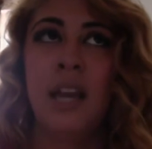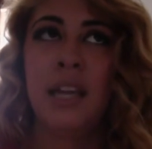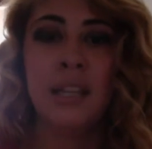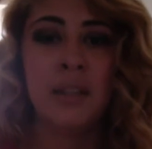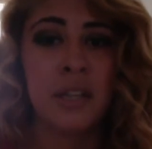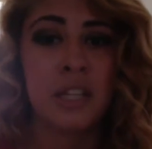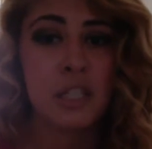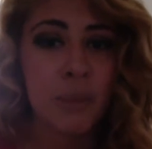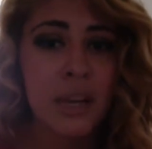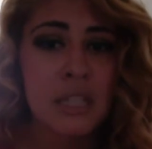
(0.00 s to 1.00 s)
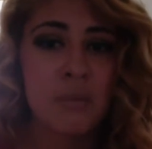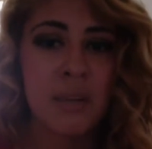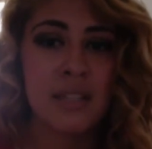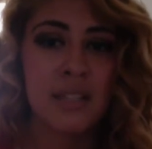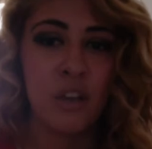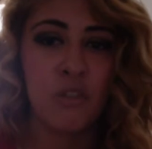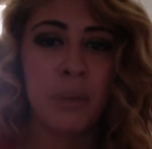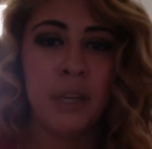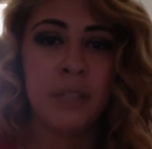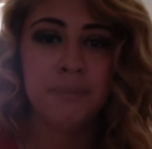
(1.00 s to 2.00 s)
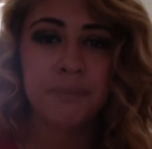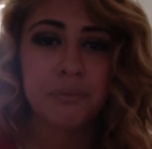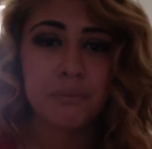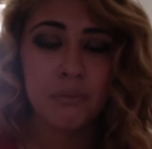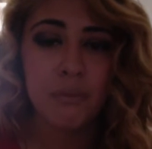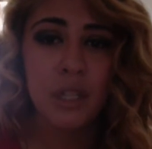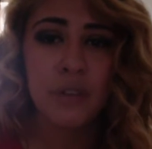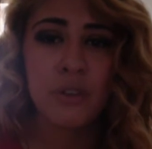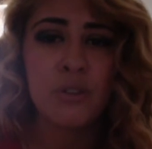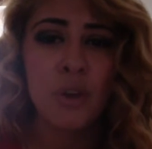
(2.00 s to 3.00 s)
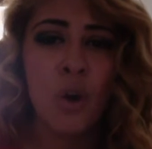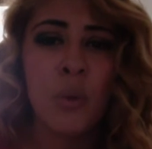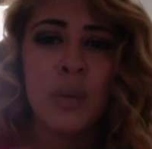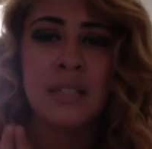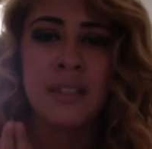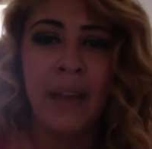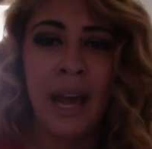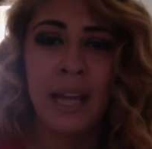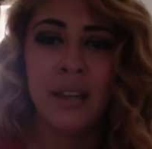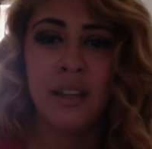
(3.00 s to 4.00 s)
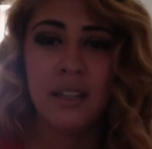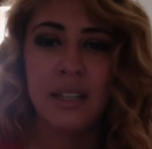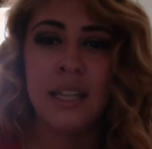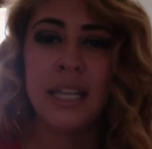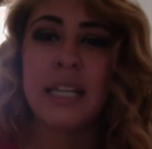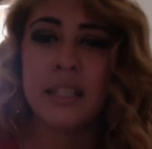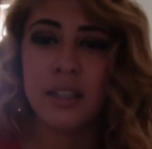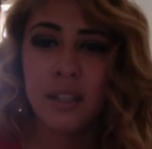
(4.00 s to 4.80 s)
I can express myself, but there's always that need